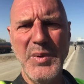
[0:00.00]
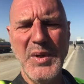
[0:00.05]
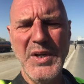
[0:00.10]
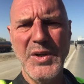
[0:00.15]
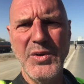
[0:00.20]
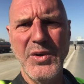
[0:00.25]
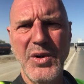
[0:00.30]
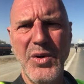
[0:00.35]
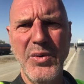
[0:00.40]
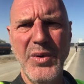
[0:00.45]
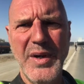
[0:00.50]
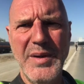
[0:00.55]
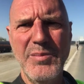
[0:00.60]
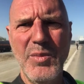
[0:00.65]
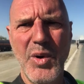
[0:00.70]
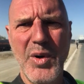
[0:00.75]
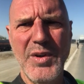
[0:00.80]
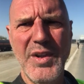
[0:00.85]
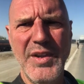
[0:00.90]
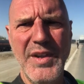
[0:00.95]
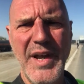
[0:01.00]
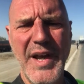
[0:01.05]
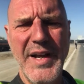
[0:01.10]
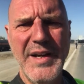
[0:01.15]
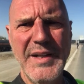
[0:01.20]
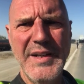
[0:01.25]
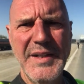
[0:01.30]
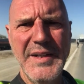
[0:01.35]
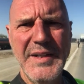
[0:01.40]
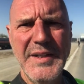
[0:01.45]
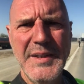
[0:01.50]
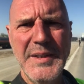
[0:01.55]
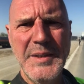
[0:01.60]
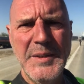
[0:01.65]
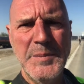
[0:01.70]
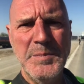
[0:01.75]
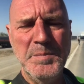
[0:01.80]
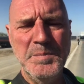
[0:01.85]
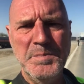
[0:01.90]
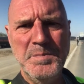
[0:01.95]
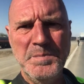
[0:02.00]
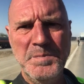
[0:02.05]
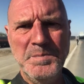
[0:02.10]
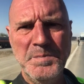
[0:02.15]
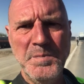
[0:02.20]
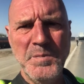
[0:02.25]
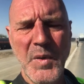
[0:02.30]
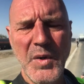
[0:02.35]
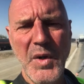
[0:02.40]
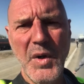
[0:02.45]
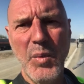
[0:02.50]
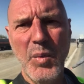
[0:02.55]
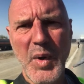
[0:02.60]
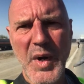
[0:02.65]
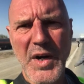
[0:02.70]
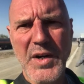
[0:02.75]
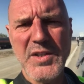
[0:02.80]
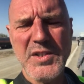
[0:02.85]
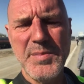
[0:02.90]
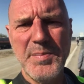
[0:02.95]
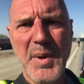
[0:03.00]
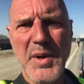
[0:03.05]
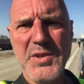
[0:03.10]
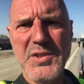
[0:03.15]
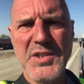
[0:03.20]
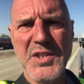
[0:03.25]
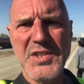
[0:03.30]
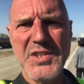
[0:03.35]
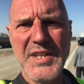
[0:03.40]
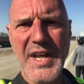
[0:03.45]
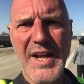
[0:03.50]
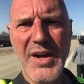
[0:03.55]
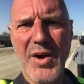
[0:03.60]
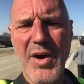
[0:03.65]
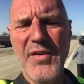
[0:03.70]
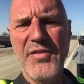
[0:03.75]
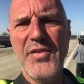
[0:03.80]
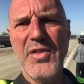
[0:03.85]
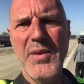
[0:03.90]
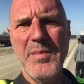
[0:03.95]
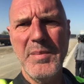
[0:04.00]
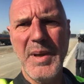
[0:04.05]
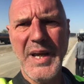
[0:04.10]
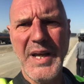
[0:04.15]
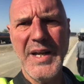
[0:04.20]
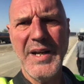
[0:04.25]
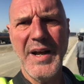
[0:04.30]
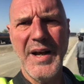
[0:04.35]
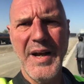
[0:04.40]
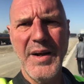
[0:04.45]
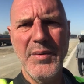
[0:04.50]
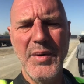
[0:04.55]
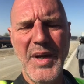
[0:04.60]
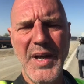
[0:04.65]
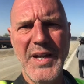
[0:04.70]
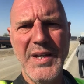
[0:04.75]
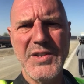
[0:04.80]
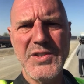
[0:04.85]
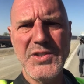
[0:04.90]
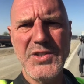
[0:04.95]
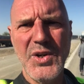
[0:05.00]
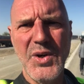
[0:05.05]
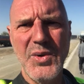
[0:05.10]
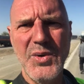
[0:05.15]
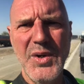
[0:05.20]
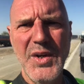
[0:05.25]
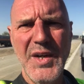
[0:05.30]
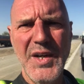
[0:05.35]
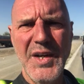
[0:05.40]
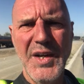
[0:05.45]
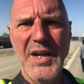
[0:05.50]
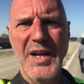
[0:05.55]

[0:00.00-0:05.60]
We don't know any more than that. We are supposed to stay off the main highway, and so